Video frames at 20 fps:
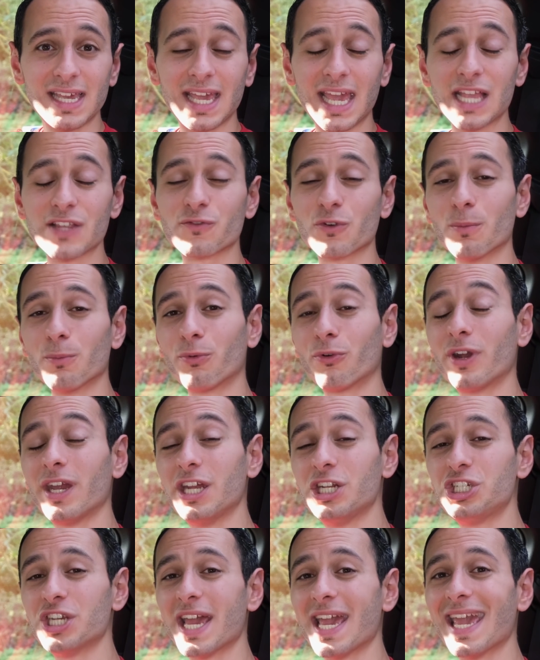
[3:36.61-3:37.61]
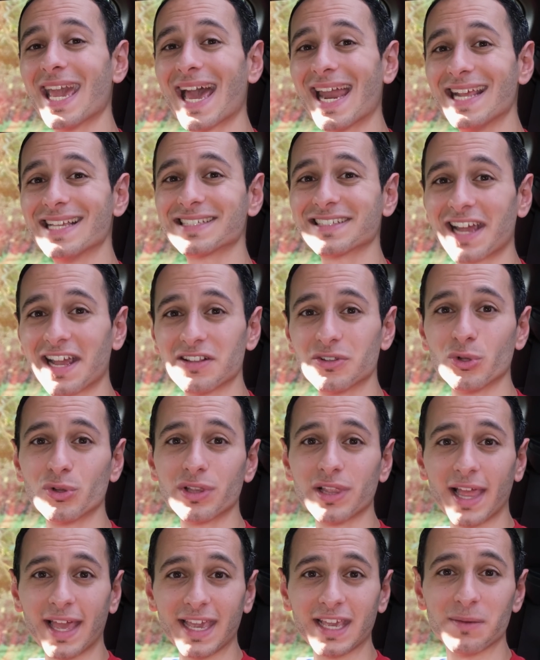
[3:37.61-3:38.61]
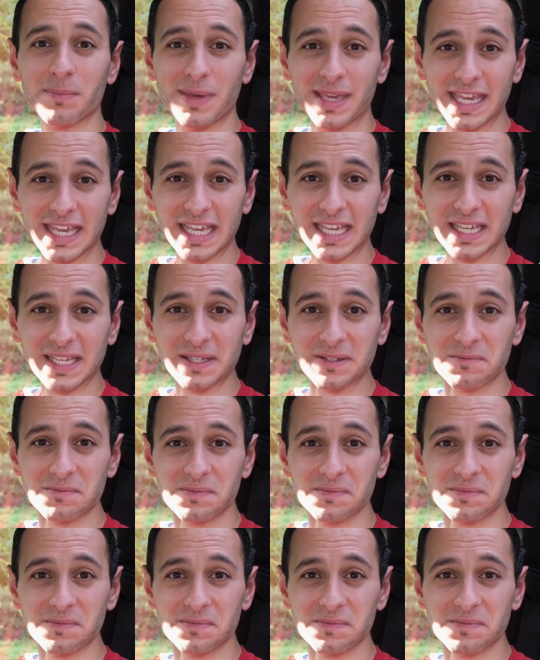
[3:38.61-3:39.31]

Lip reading: It's from Priya J, and it's titled Like Me.